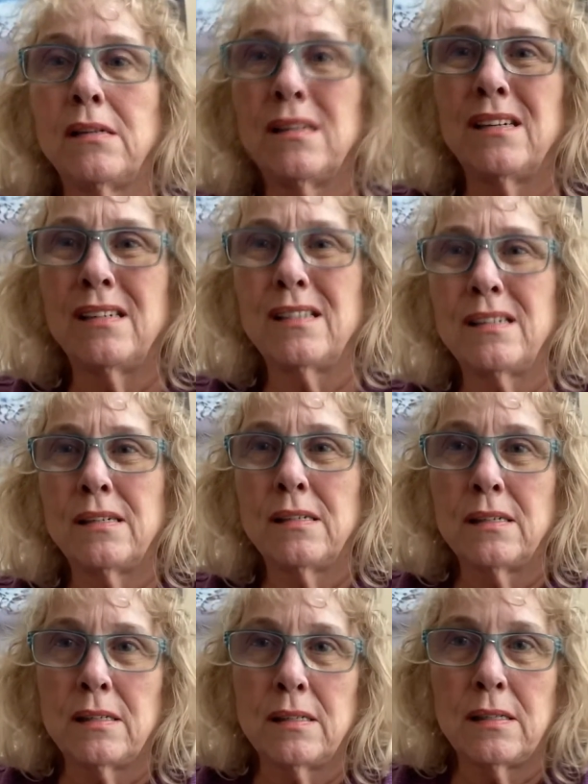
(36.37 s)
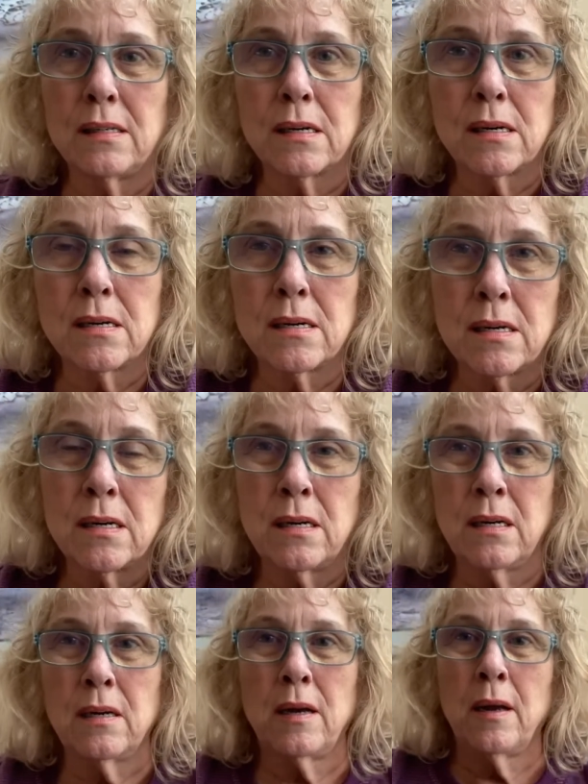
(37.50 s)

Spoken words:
[no speech]